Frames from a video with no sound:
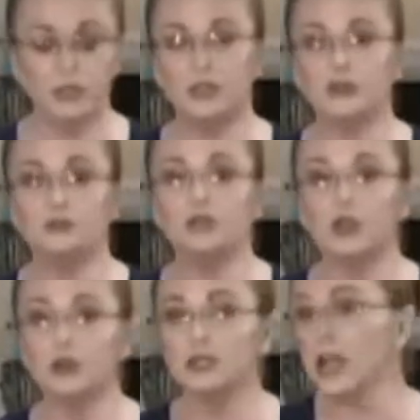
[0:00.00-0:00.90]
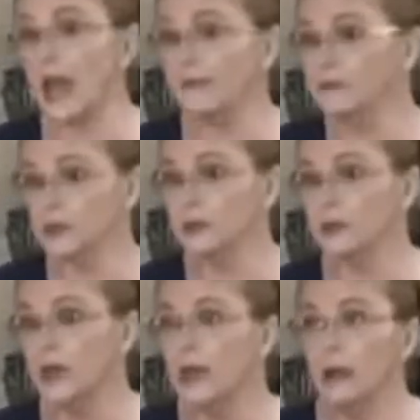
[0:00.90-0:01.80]
to church
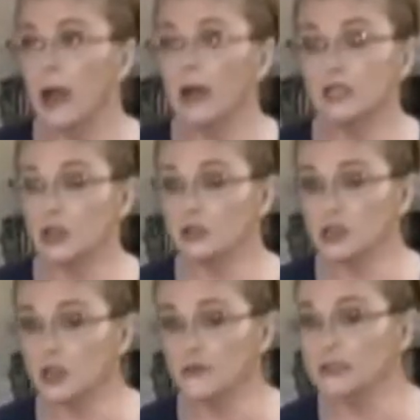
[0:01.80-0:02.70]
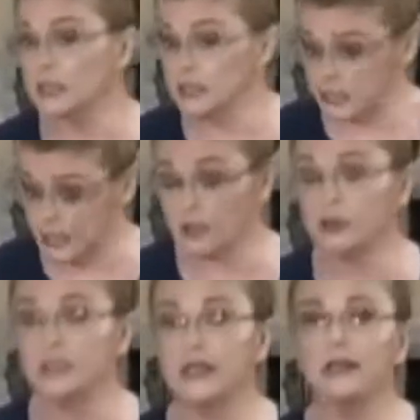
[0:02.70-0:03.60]
after church service
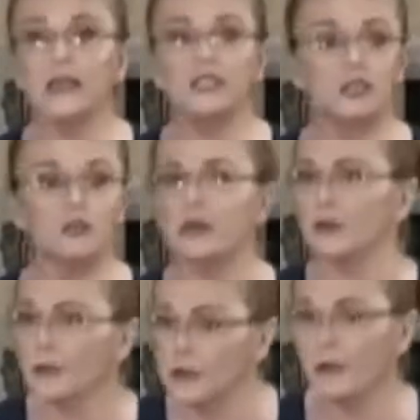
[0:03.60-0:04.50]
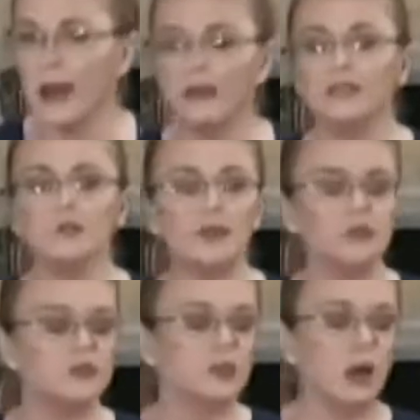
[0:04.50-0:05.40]
dinners that they do, dinner on the ground as we
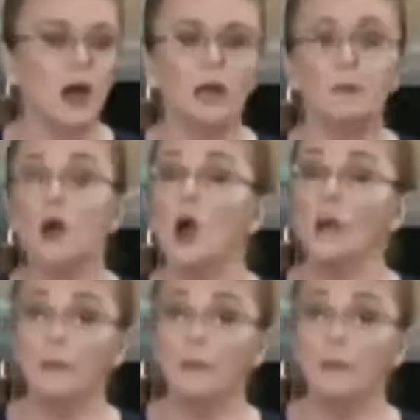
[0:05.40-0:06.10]
used to call them.